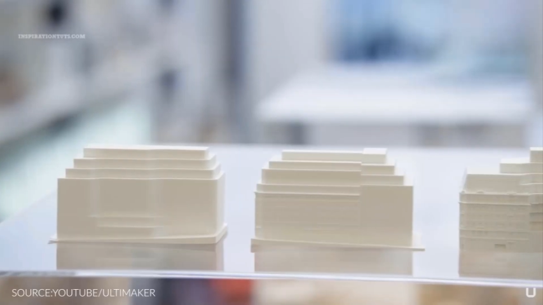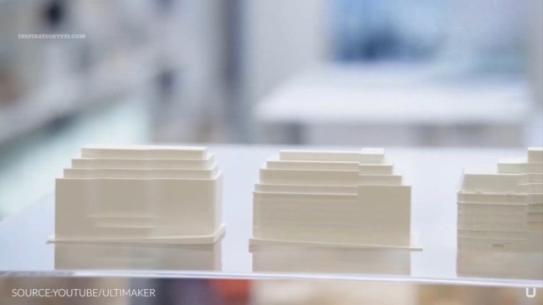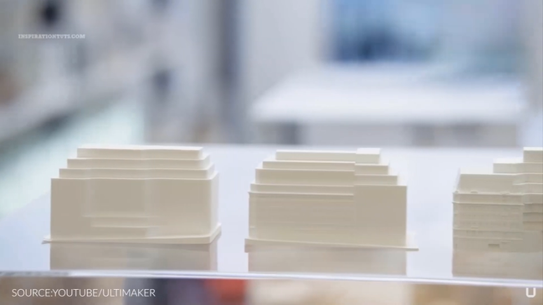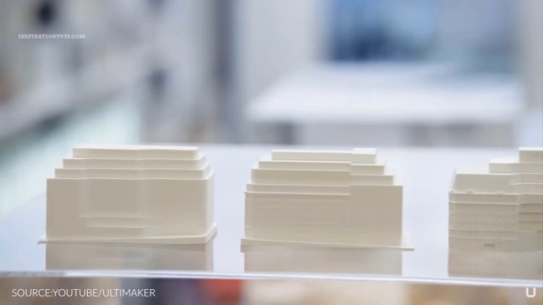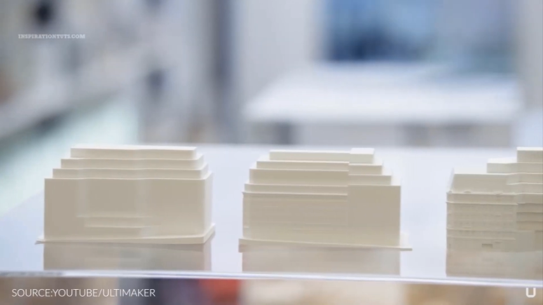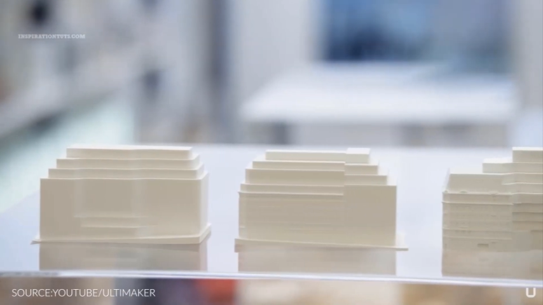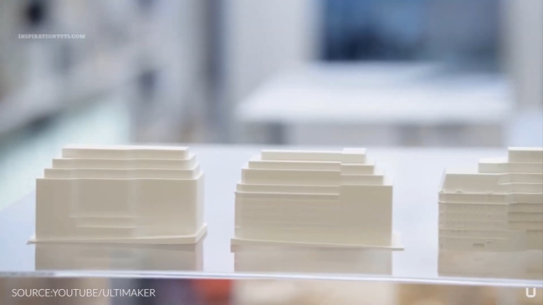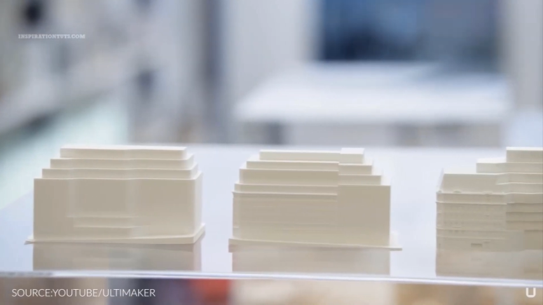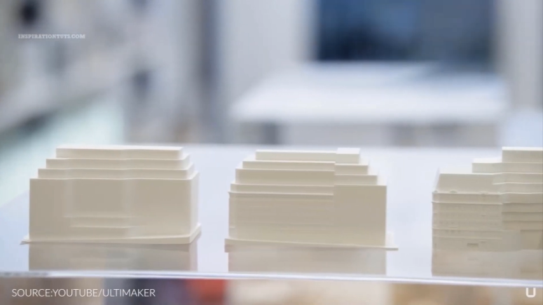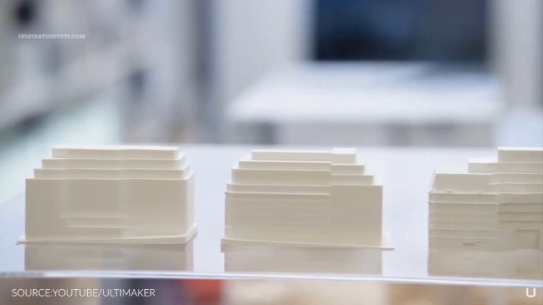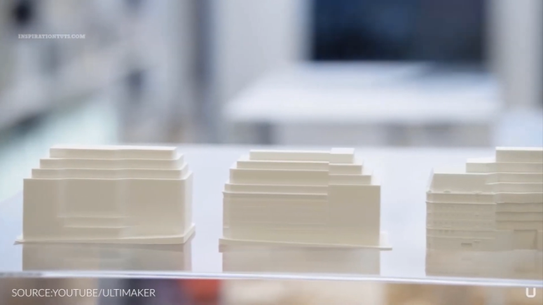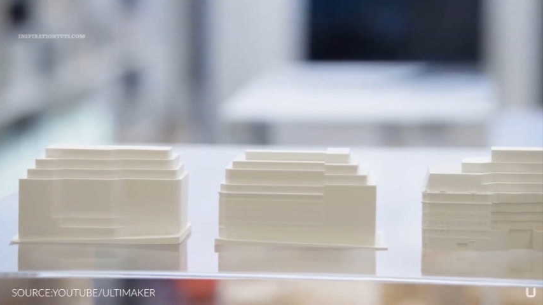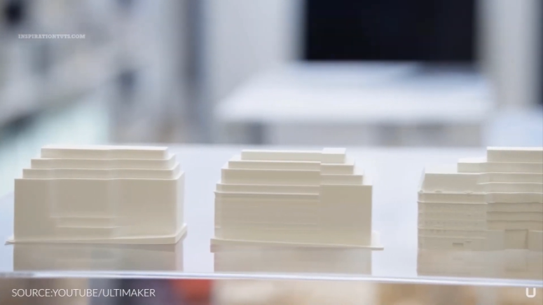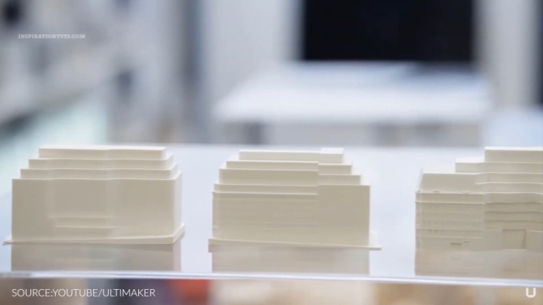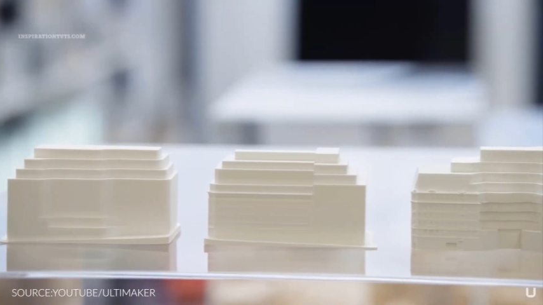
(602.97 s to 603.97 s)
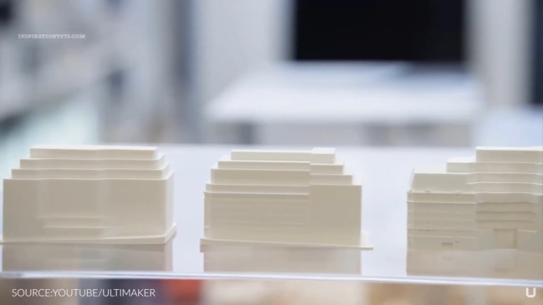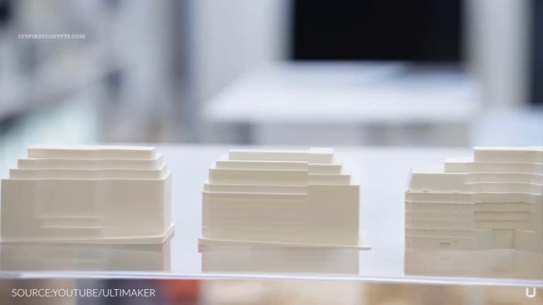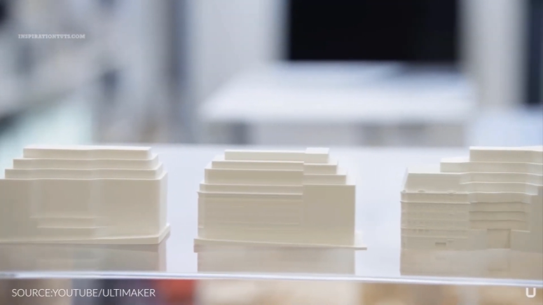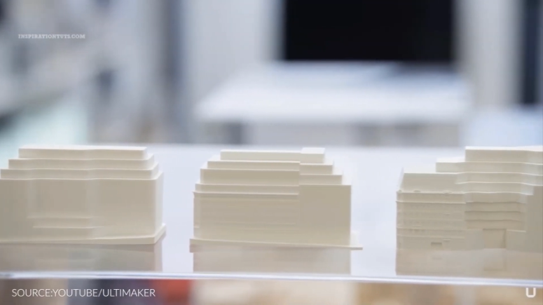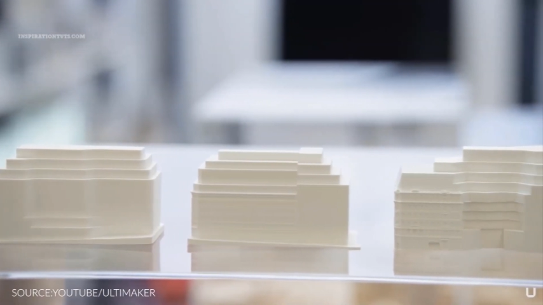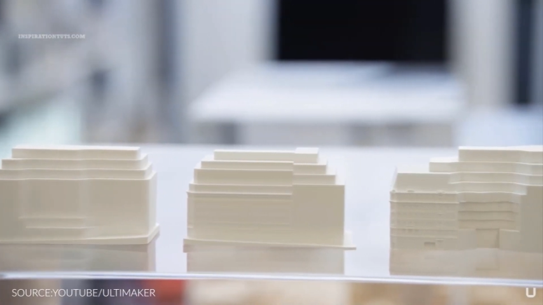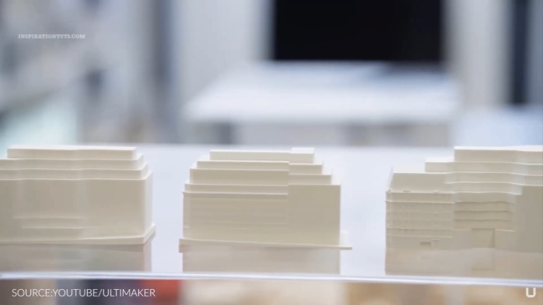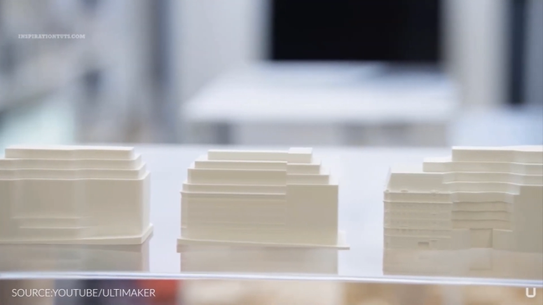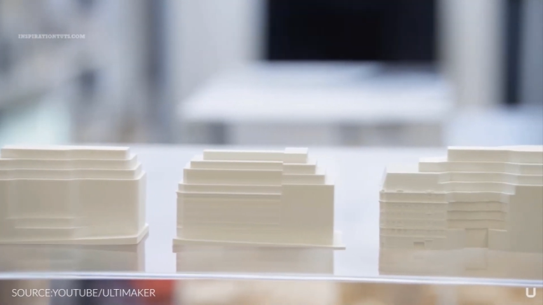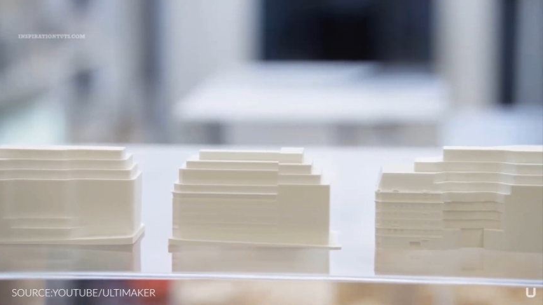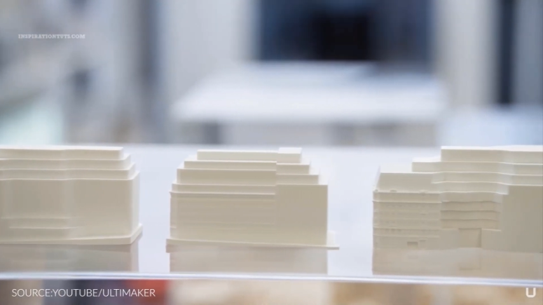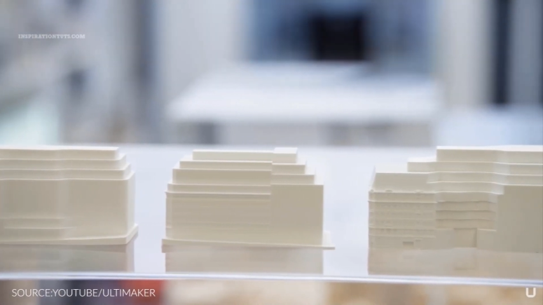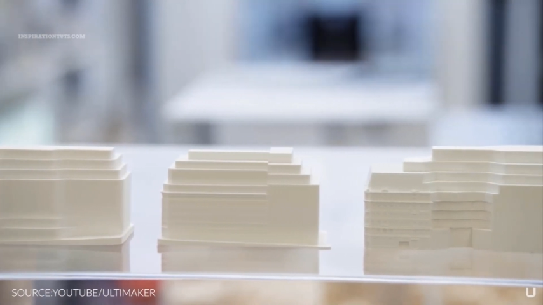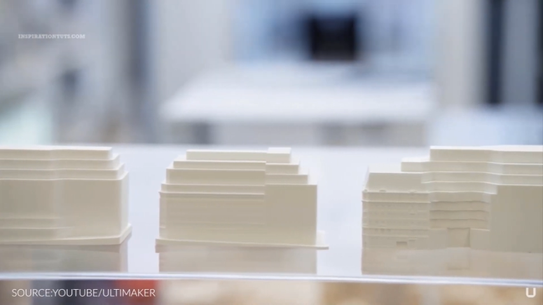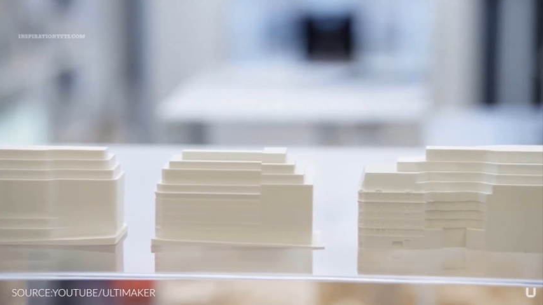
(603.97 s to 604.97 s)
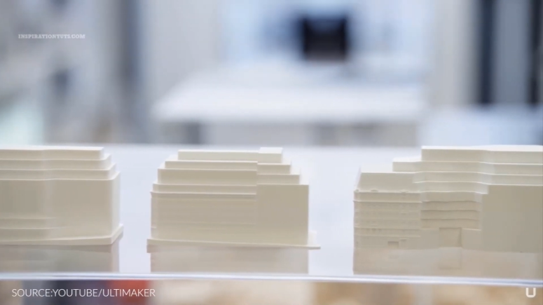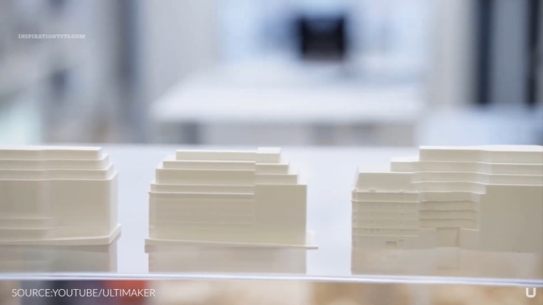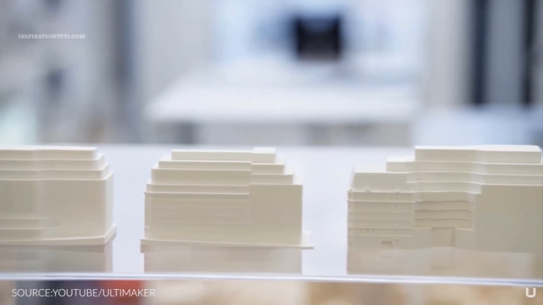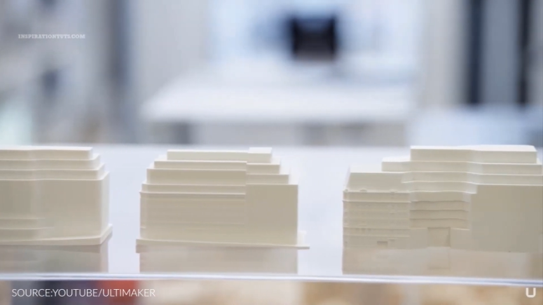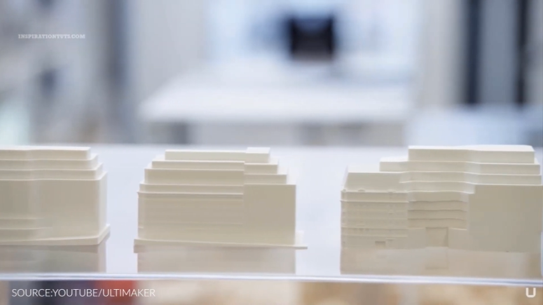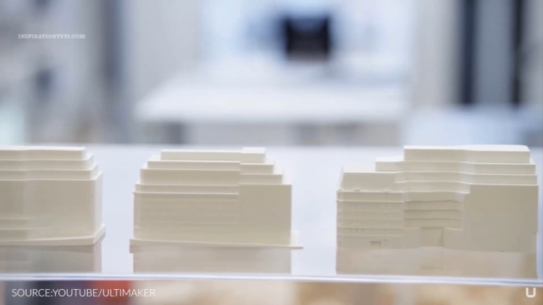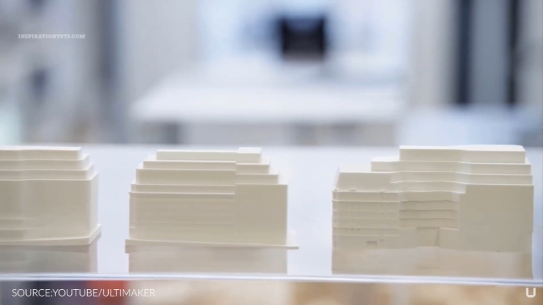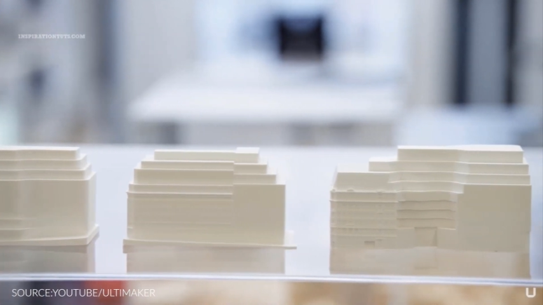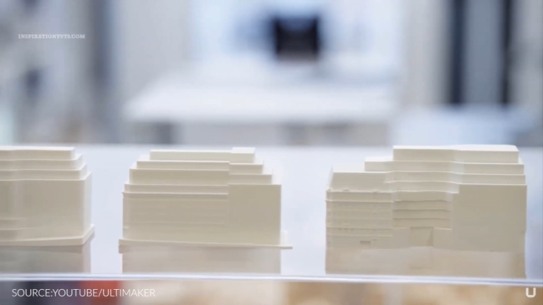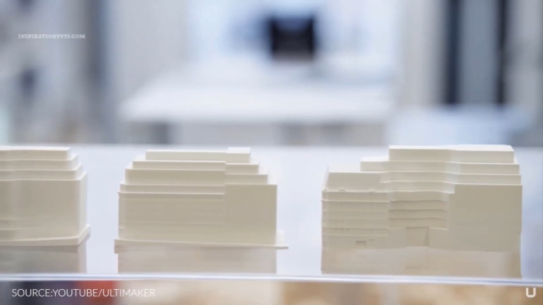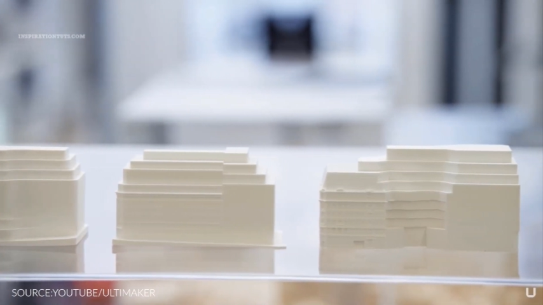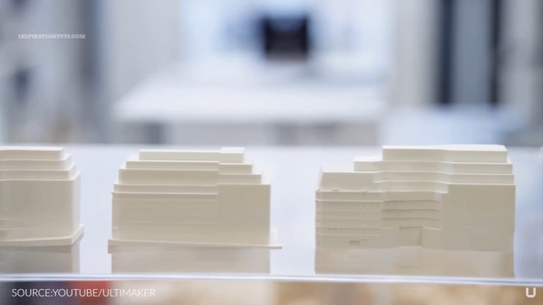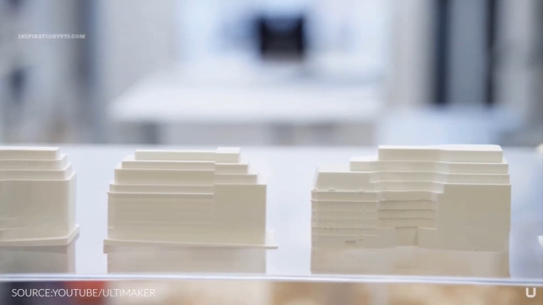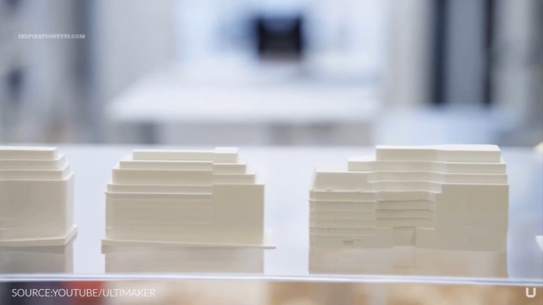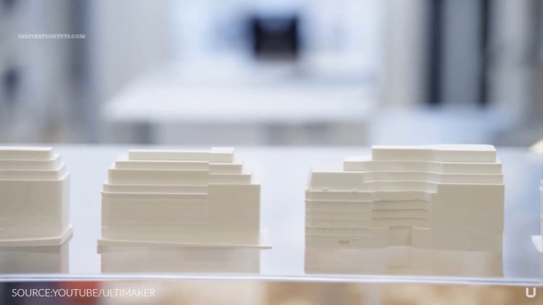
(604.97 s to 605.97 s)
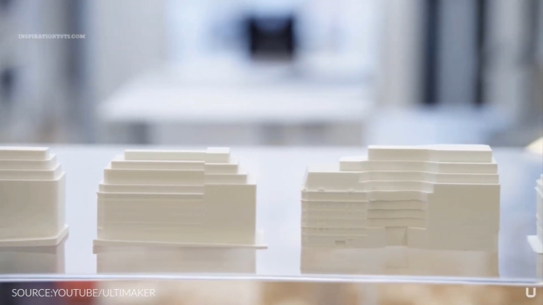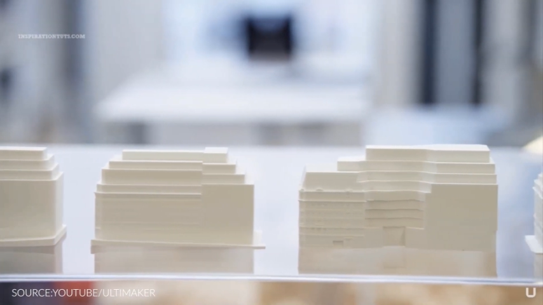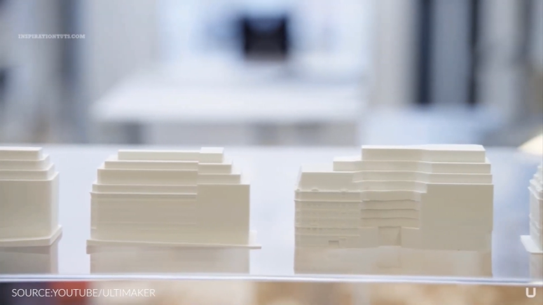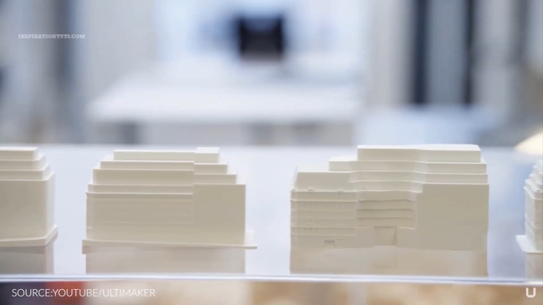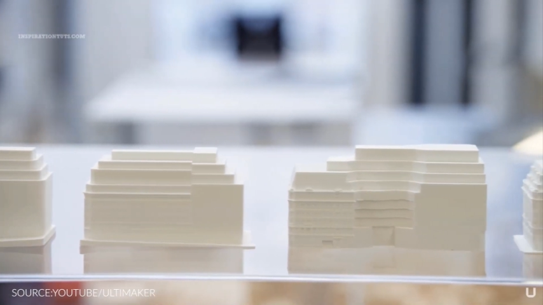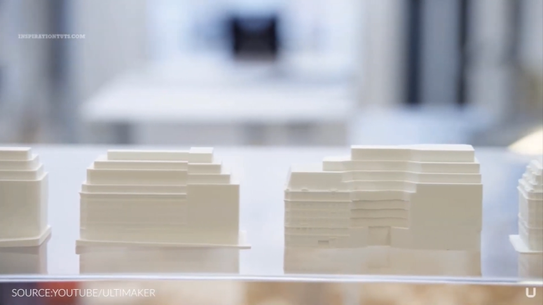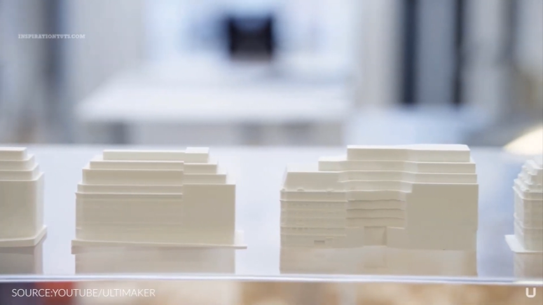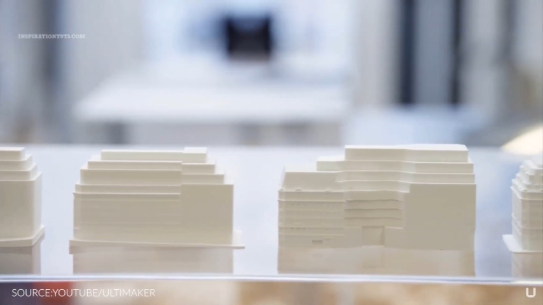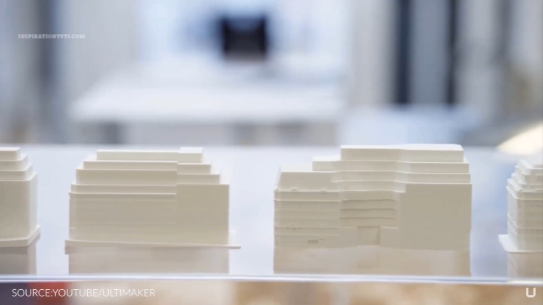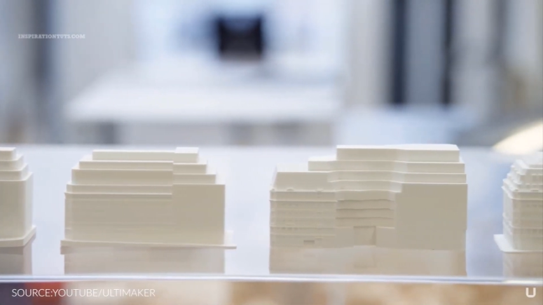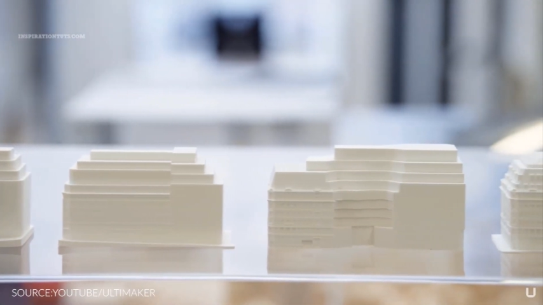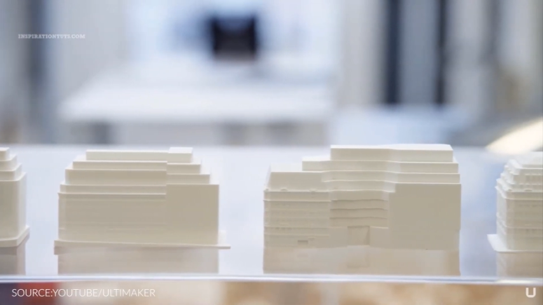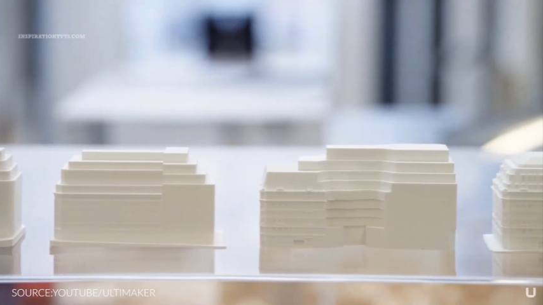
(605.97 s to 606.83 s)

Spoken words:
[unreadable: no face in view]